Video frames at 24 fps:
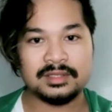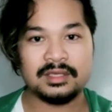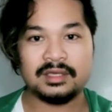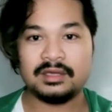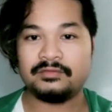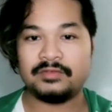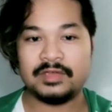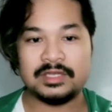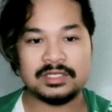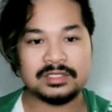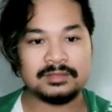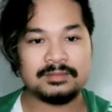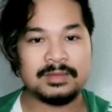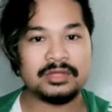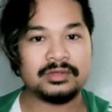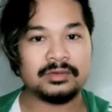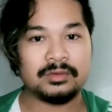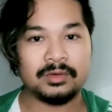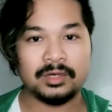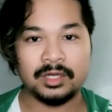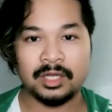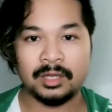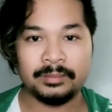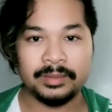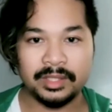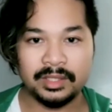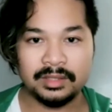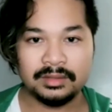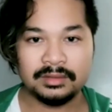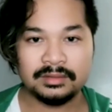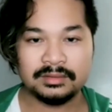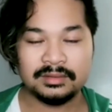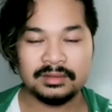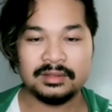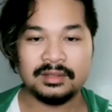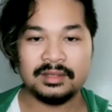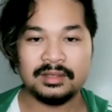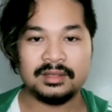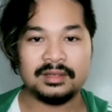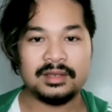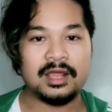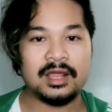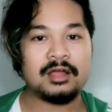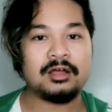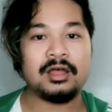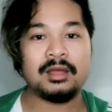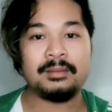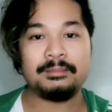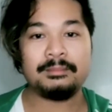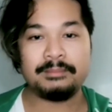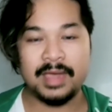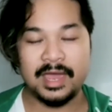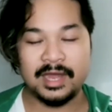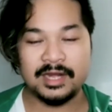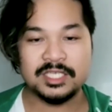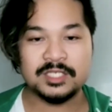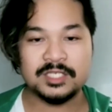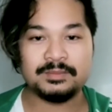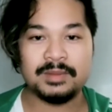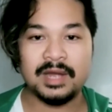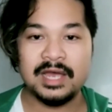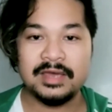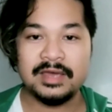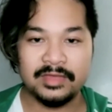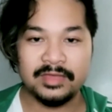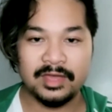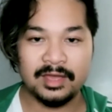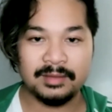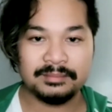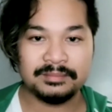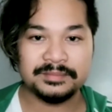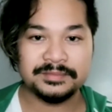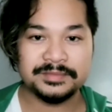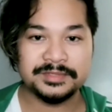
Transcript: eventually made their own company, and now I'm managed by them.